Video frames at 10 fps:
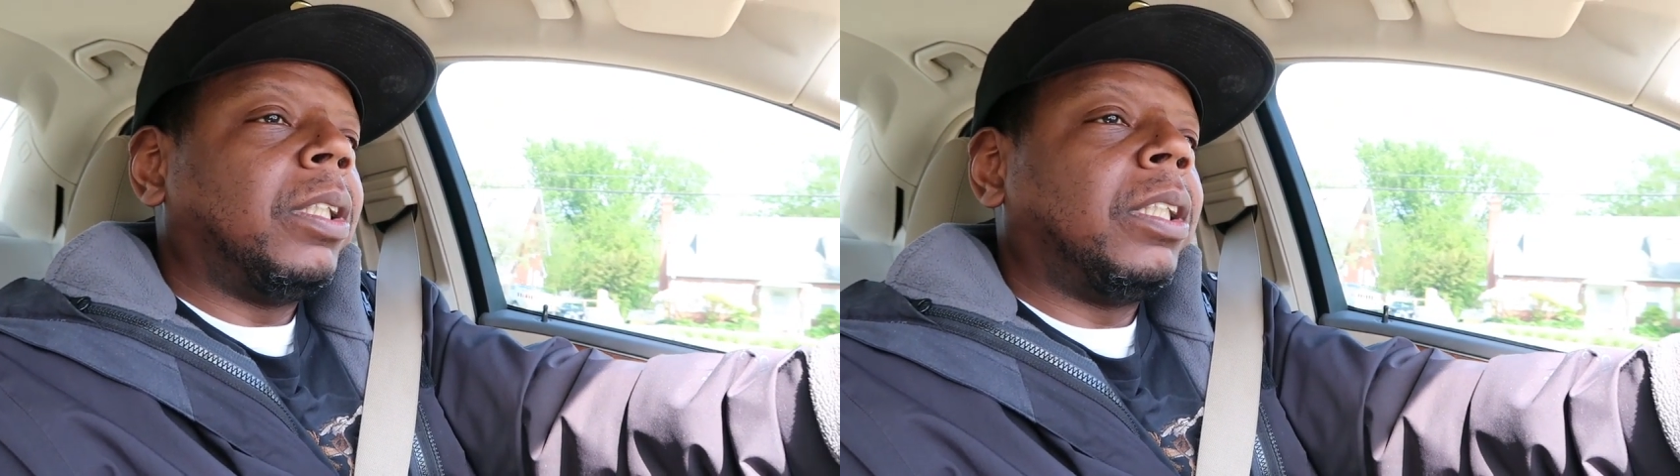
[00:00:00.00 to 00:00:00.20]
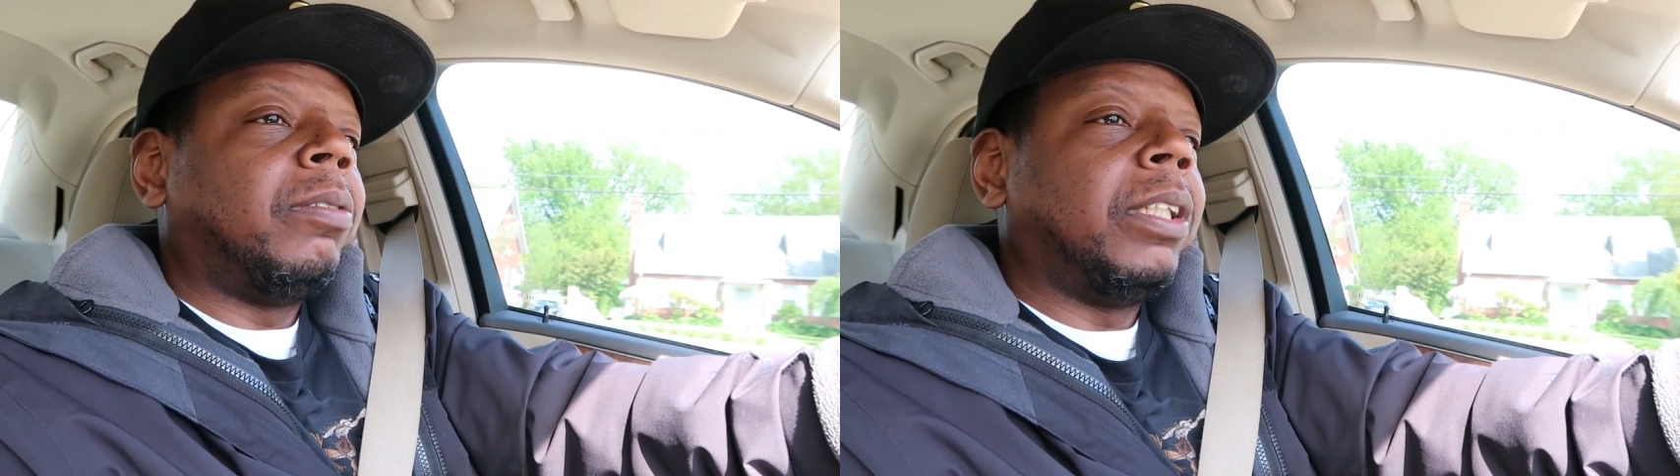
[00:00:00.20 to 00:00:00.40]

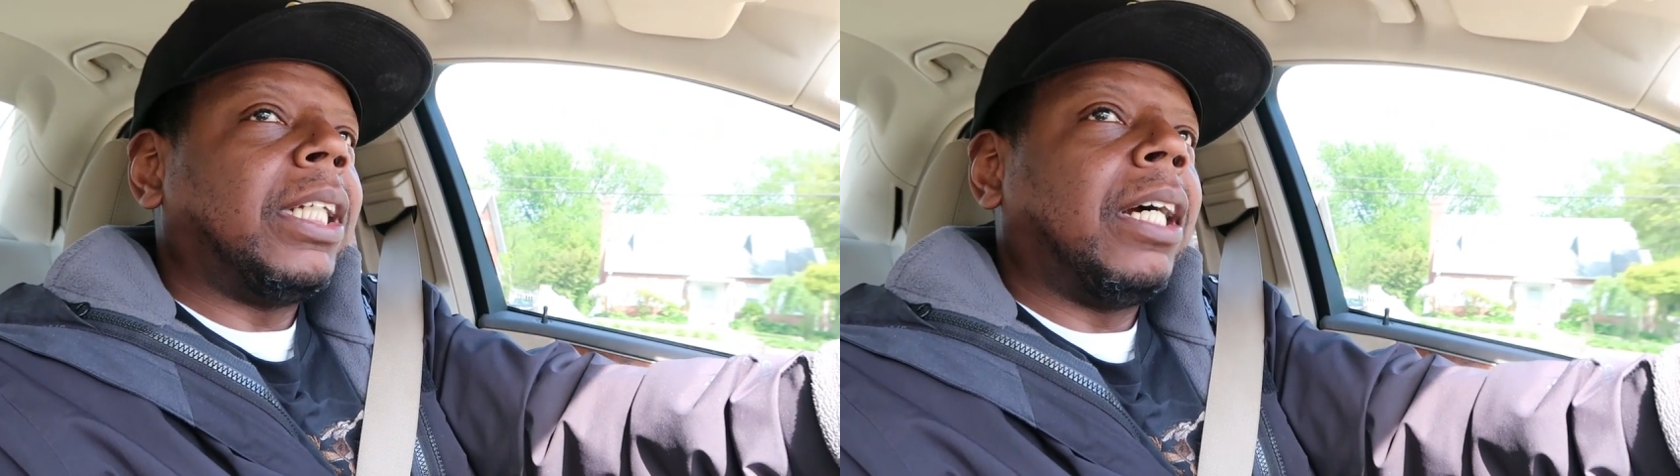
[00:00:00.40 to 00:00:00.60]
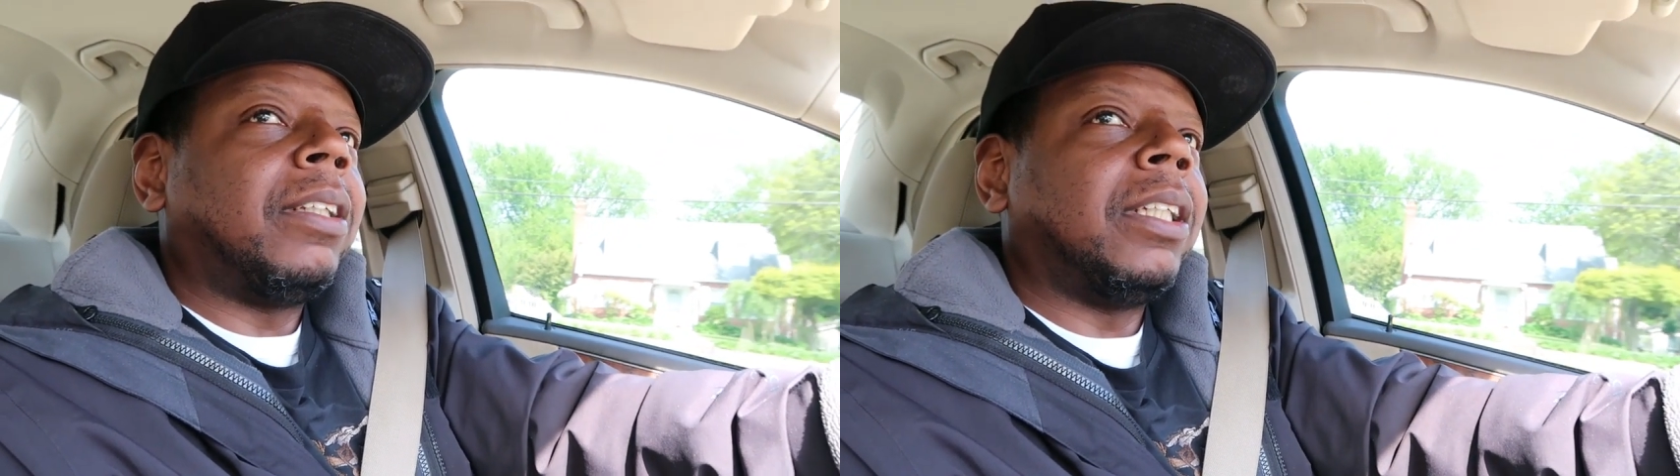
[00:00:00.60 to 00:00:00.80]
Just oh,
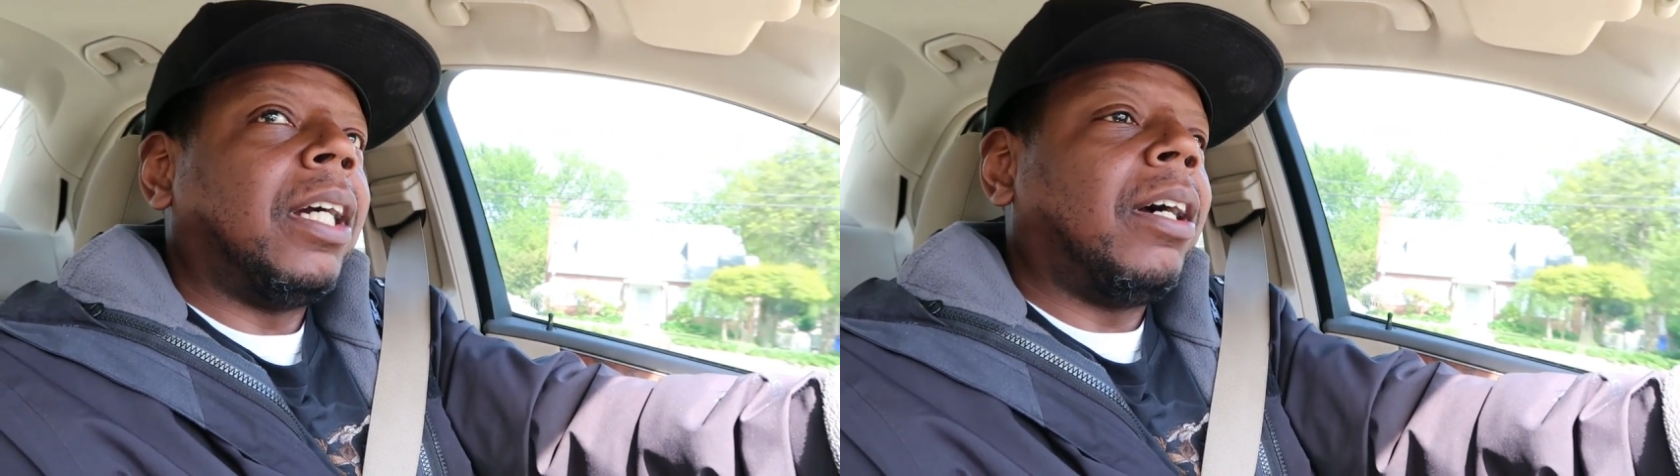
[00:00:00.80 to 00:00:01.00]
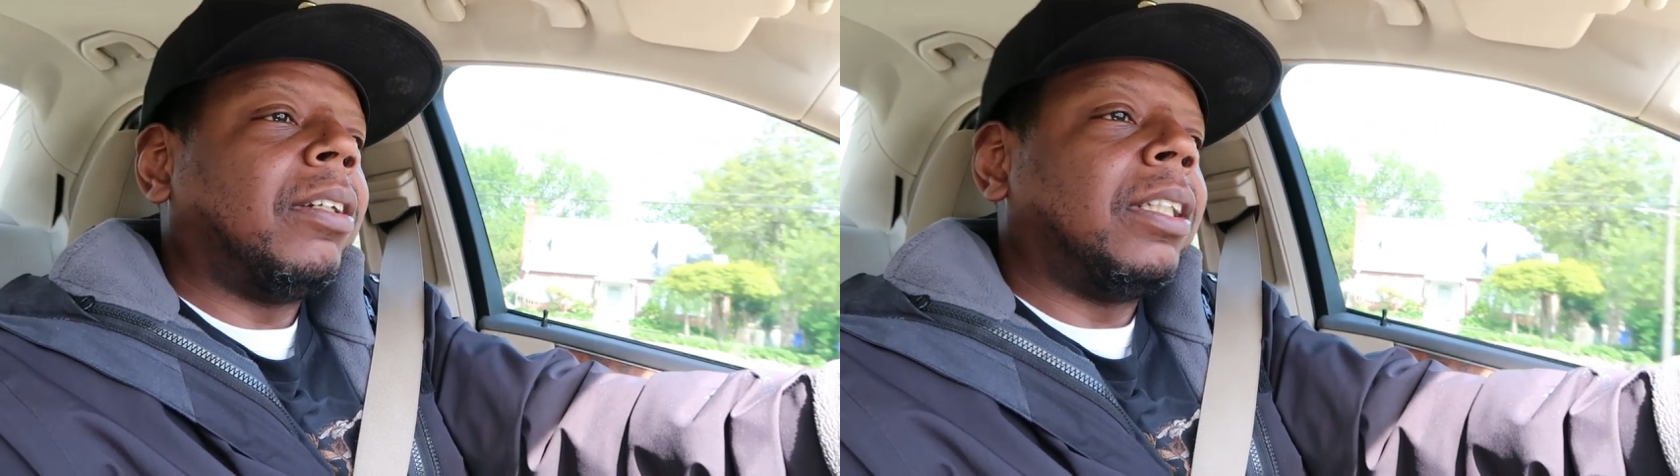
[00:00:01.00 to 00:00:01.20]
reach out to
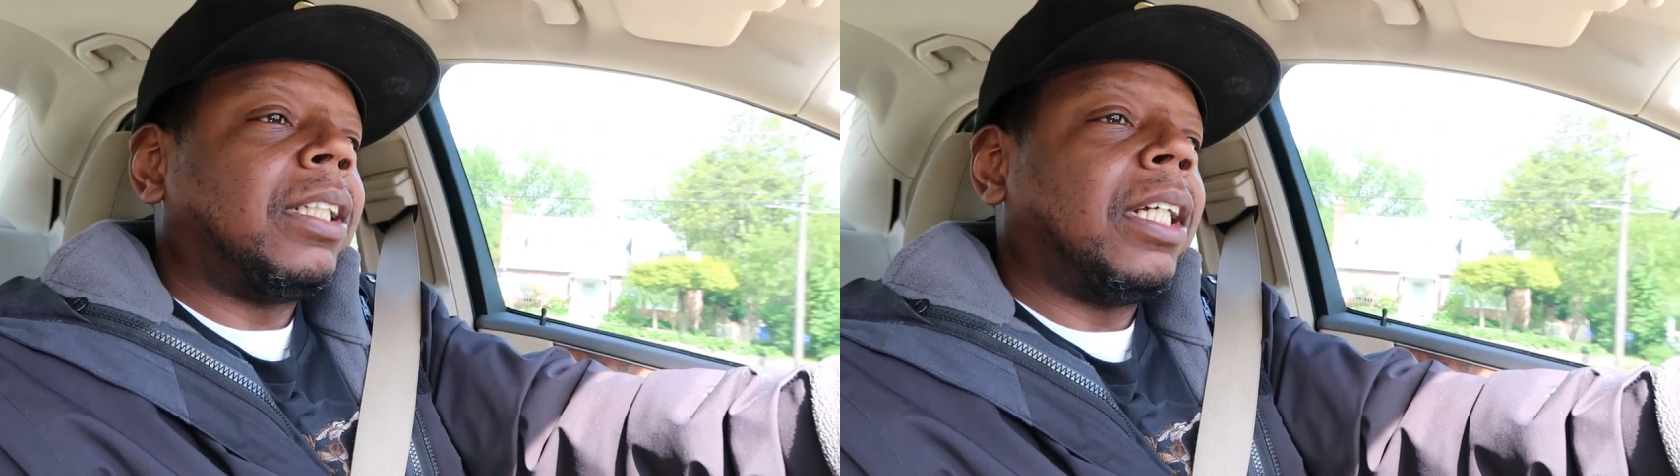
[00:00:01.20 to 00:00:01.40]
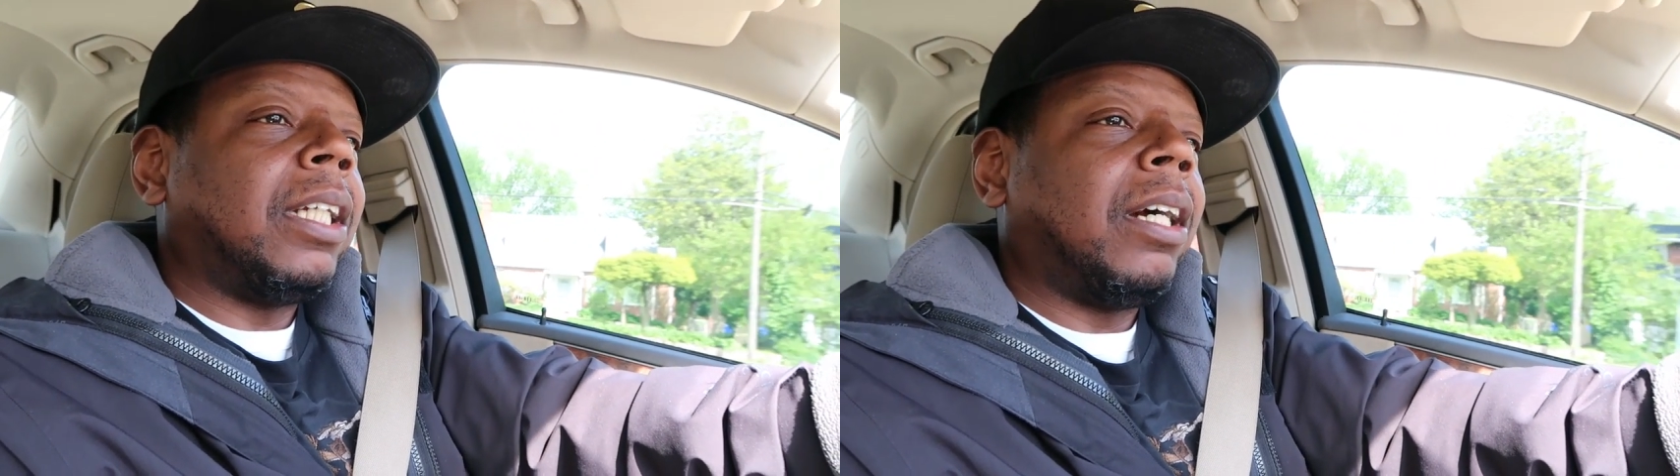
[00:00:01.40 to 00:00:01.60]
y'all.
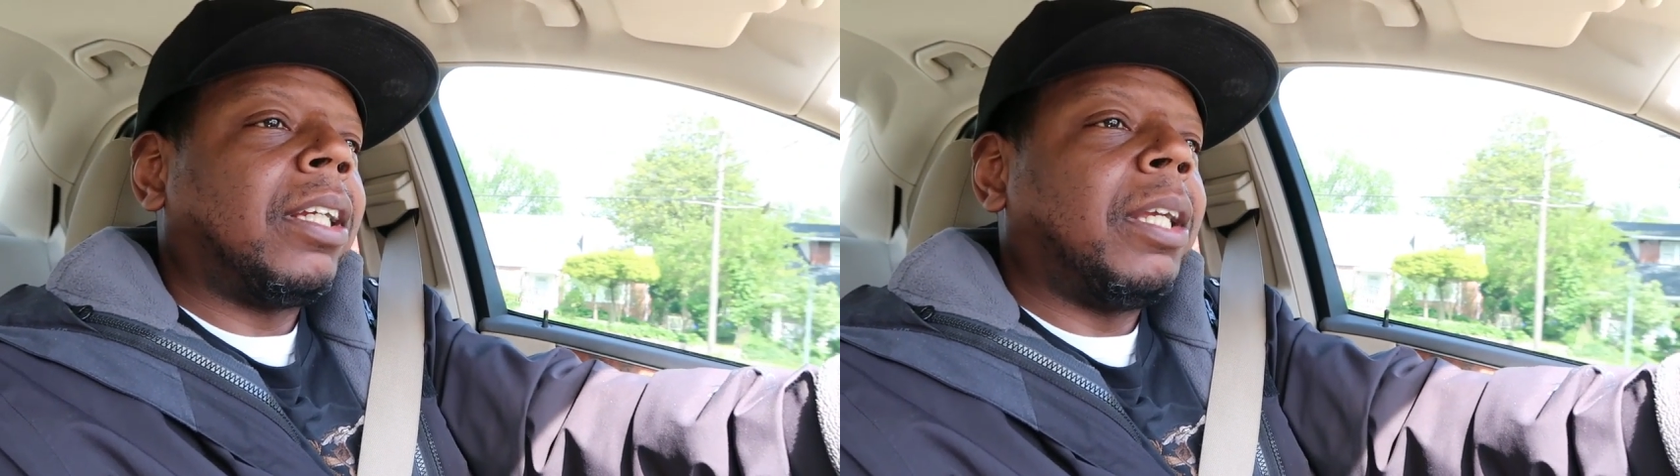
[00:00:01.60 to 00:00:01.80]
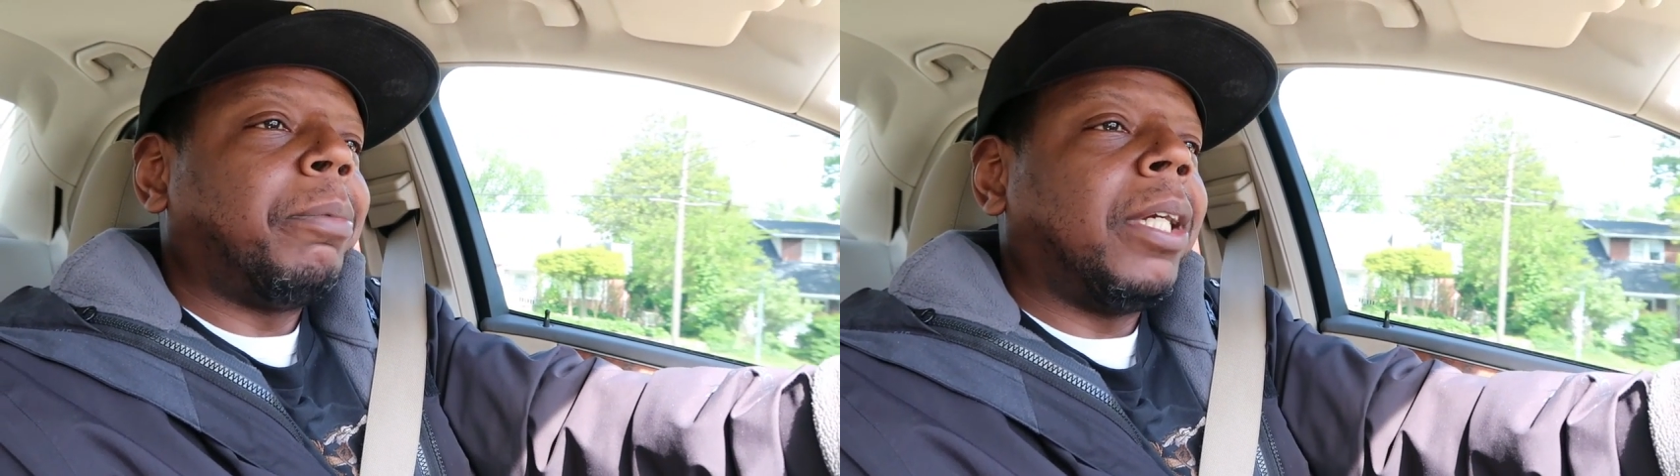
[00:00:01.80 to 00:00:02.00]
Just tell y'all
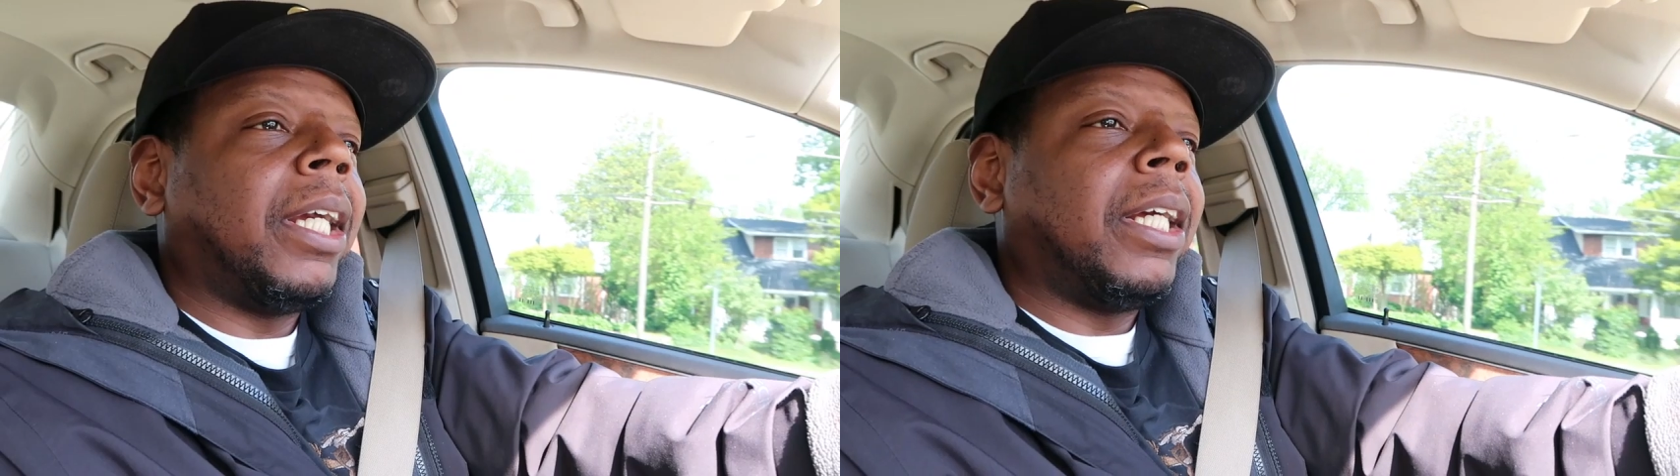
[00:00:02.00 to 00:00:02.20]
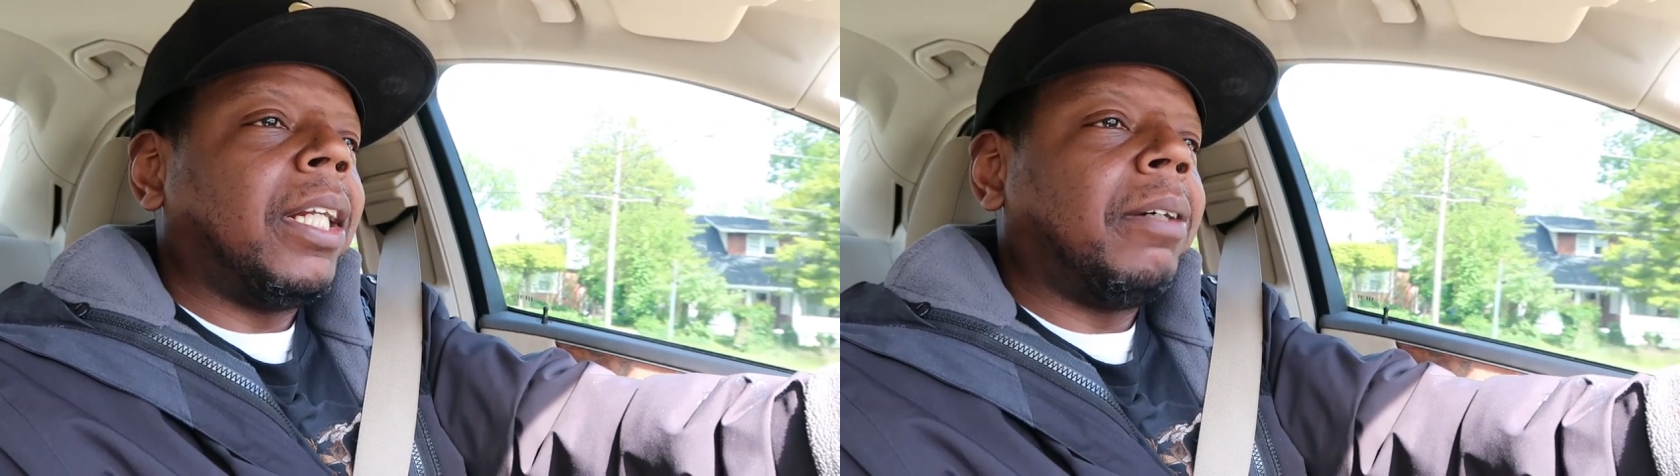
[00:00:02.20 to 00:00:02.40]
keep your
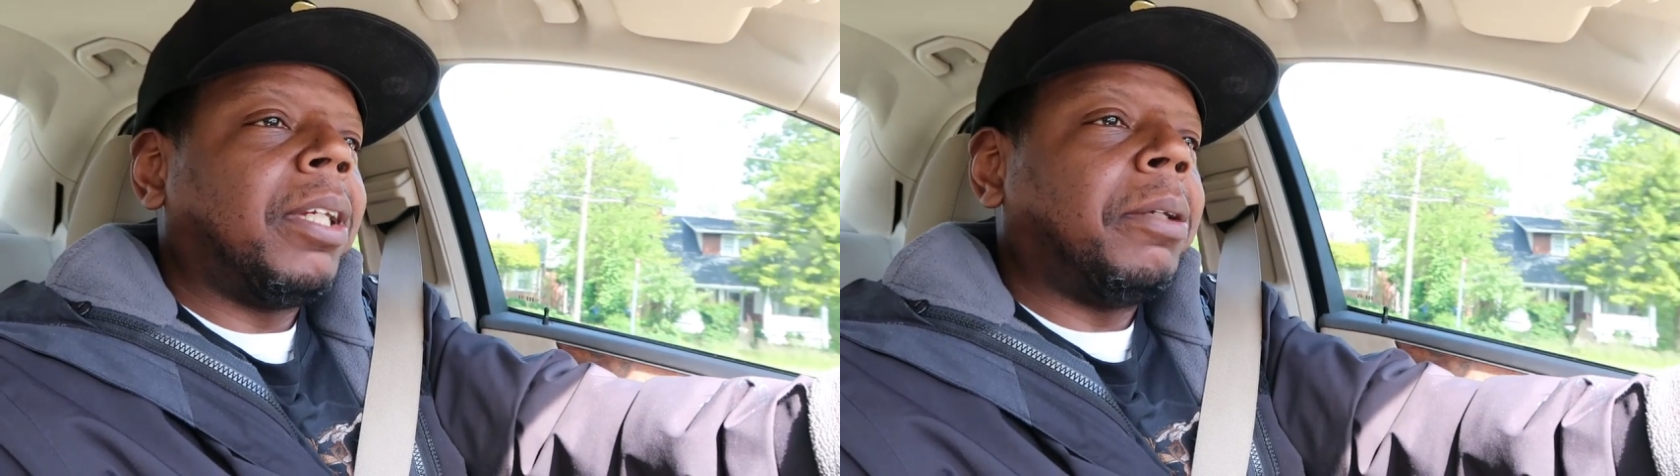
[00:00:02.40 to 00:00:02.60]
head up,